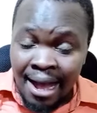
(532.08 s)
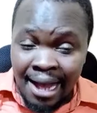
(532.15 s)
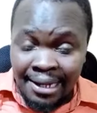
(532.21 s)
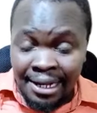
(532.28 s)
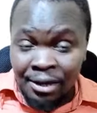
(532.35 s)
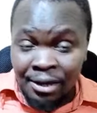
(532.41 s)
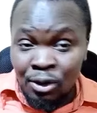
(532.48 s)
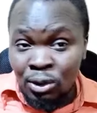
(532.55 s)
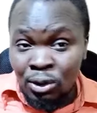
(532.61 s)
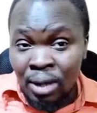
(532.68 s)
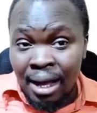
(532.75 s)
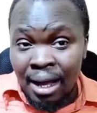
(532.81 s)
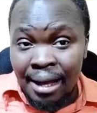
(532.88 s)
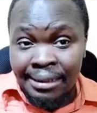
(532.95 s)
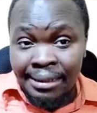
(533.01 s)
And I
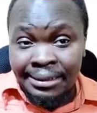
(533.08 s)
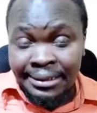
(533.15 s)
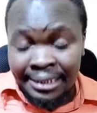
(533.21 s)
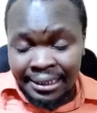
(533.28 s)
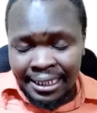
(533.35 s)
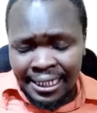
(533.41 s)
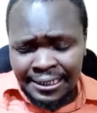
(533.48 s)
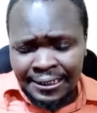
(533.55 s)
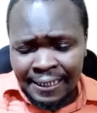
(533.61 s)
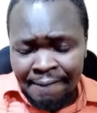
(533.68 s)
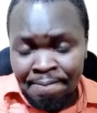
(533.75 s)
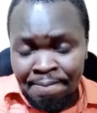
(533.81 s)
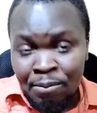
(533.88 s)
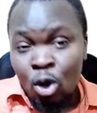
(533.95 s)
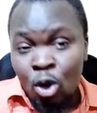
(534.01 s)
know
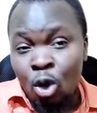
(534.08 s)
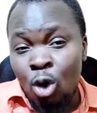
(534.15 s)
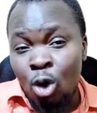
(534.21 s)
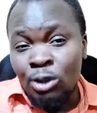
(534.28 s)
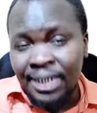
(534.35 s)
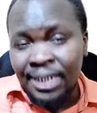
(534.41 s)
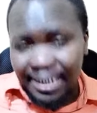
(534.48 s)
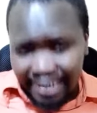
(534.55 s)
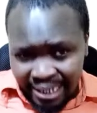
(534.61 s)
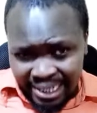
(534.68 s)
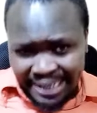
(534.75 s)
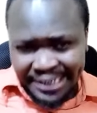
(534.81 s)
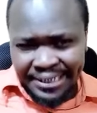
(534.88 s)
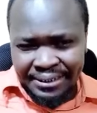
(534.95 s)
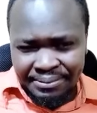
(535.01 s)
Sakaja, all
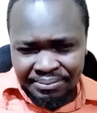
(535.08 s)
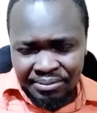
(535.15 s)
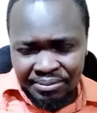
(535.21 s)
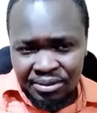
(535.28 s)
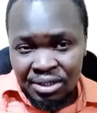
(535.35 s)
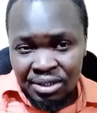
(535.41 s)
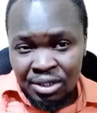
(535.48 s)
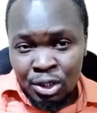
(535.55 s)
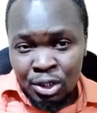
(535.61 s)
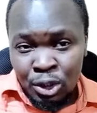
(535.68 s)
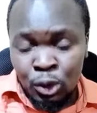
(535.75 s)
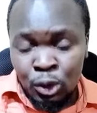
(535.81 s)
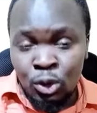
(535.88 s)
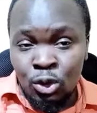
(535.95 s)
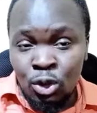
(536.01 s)
Sakaja
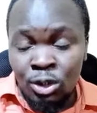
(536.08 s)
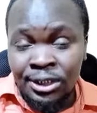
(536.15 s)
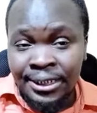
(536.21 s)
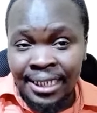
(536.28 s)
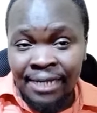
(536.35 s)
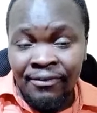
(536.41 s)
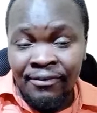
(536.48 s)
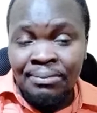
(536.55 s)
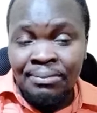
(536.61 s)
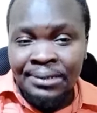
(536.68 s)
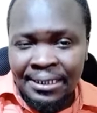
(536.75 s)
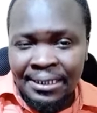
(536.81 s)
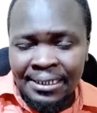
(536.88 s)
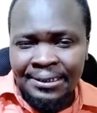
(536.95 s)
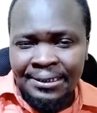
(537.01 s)
should not take them
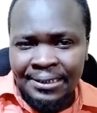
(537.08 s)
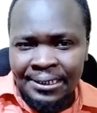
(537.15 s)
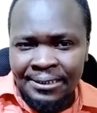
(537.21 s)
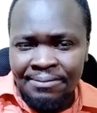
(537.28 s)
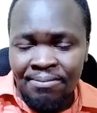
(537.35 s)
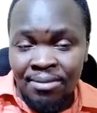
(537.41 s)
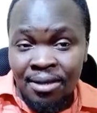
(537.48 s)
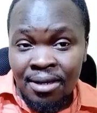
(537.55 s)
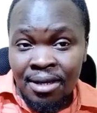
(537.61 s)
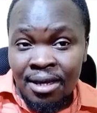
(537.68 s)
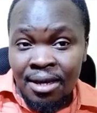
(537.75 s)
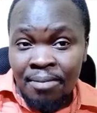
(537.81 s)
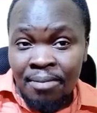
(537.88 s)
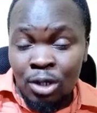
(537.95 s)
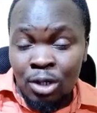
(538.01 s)
seriously,
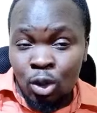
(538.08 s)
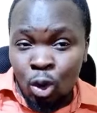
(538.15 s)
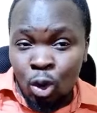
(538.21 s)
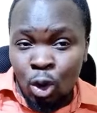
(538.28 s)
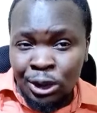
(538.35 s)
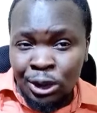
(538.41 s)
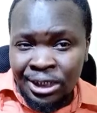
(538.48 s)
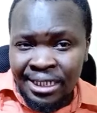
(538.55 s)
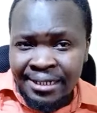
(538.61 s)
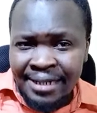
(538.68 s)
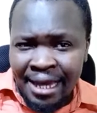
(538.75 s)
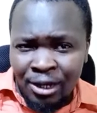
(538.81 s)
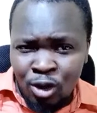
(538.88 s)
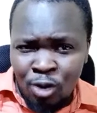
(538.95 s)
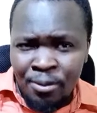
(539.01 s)
because
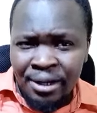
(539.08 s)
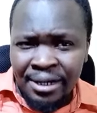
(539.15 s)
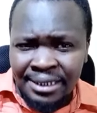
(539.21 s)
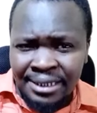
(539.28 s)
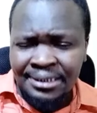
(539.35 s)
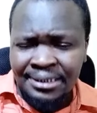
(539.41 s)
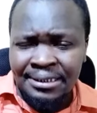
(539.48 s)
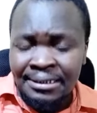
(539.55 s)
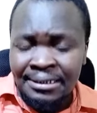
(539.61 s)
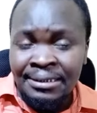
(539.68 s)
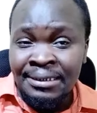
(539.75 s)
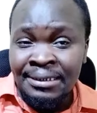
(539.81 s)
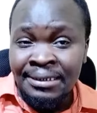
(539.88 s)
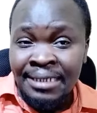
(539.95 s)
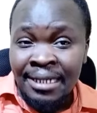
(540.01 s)
Nairobi
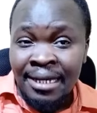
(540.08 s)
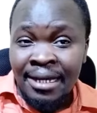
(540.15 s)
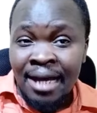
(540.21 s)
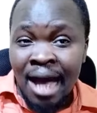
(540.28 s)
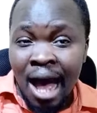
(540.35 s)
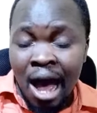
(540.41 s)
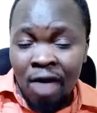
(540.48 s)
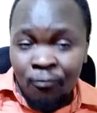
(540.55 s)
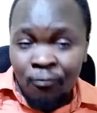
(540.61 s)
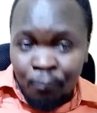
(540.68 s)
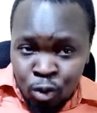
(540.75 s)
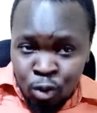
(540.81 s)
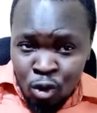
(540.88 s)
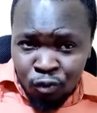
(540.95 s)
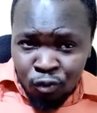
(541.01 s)
residents are
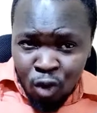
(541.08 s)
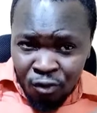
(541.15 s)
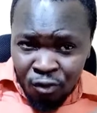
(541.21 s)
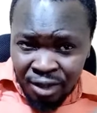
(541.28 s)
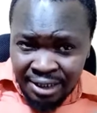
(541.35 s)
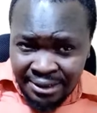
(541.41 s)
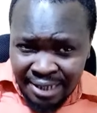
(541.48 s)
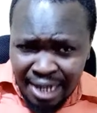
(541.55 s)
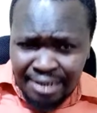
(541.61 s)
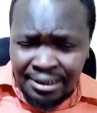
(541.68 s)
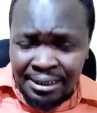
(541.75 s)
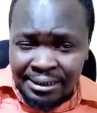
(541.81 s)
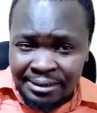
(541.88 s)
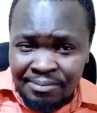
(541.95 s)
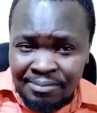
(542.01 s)
proof of
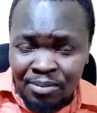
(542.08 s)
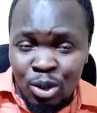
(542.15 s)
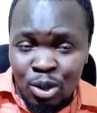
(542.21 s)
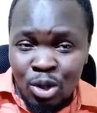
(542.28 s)
exactly